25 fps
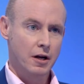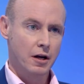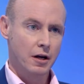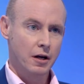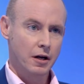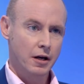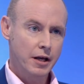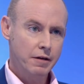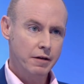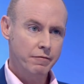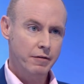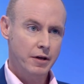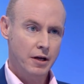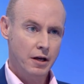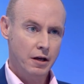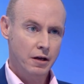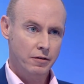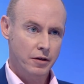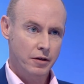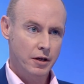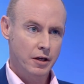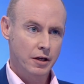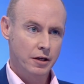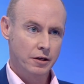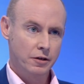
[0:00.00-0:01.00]
leaving
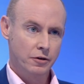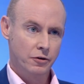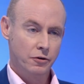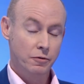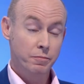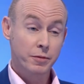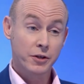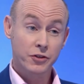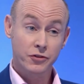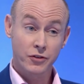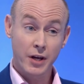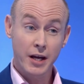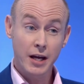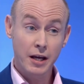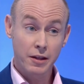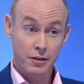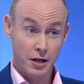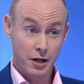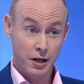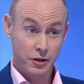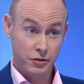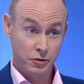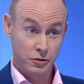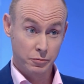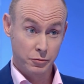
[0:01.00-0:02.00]
the EU but staying in the
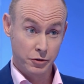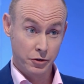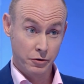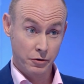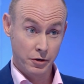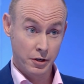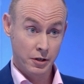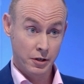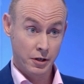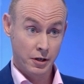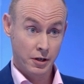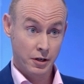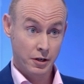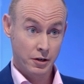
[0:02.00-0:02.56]
customs union,